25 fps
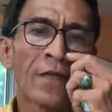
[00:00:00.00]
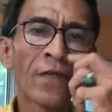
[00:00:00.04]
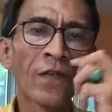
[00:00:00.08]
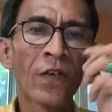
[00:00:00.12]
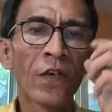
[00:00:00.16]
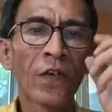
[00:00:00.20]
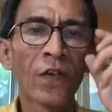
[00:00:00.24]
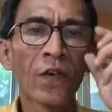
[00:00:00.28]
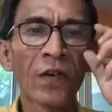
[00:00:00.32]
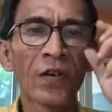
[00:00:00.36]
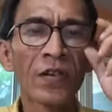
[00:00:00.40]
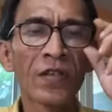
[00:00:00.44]

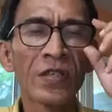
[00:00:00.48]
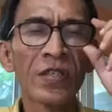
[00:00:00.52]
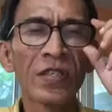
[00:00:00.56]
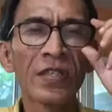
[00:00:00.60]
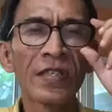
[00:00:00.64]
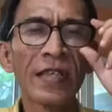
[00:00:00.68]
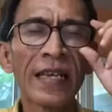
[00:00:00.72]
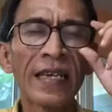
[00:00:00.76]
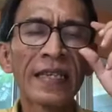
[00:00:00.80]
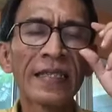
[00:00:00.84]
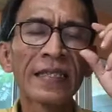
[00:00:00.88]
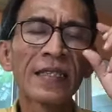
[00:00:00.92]
for
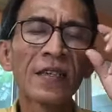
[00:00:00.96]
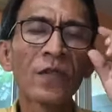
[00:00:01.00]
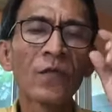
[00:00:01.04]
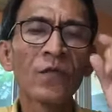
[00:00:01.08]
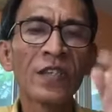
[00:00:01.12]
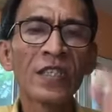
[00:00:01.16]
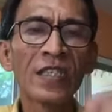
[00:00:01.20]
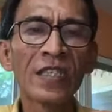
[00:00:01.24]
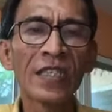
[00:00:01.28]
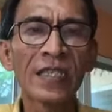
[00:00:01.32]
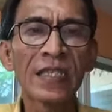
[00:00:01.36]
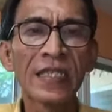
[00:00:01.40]
state
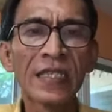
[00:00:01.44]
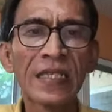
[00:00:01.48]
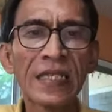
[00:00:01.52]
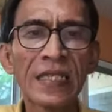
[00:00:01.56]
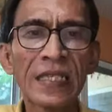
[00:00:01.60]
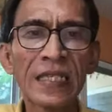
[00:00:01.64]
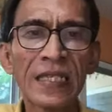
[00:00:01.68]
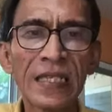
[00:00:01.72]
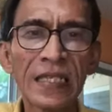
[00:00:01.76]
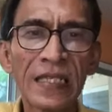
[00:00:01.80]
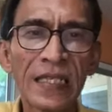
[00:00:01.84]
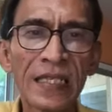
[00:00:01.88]

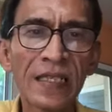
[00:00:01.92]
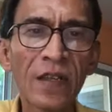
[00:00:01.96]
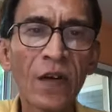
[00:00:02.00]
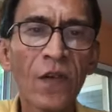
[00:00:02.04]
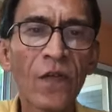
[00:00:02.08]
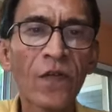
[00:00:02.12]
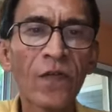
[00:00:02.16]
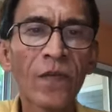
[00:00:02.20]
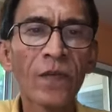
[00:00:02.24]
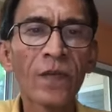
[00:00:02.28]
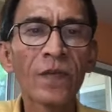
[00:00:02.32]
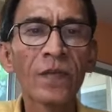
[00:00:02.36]
visits
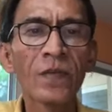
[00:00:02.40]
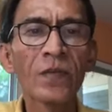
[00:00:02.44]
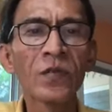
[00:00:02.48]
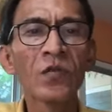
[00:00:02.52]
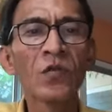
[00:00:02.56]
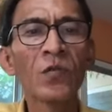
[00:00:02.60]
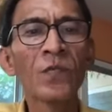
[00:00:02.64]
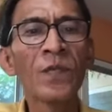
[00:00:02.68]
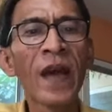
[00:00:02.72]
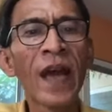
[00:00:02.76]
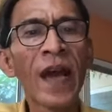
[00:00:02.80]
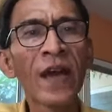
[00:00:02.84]

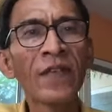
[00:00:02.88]
to